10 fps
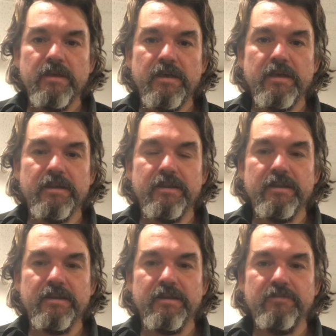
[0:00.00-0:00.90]
And
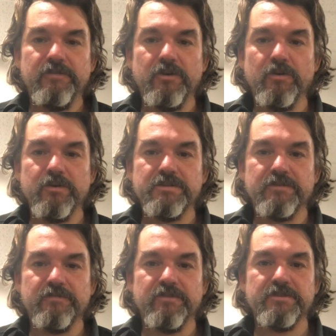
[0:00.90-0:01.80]
if you notice,
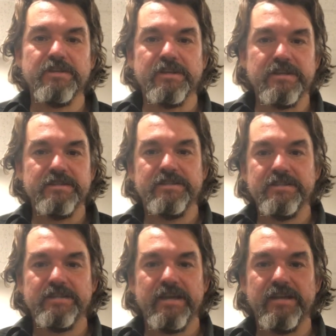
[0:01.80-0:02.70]
the first thing is
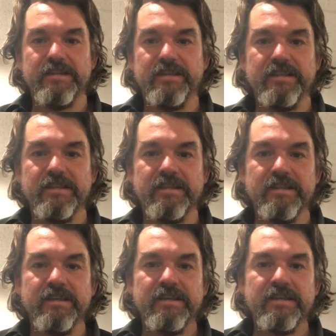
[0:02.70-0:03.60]
this hand
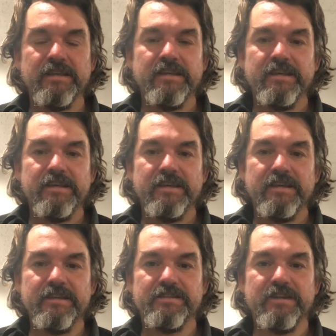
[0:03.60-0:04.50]

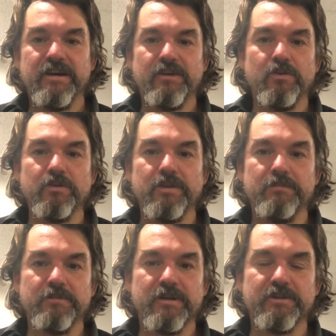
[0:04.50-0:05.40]
is not holding
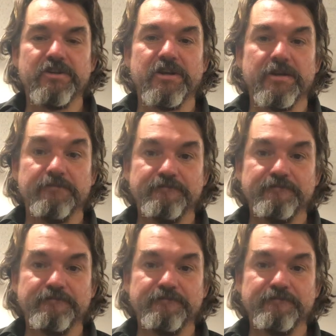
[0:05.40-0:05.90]
up the guitar.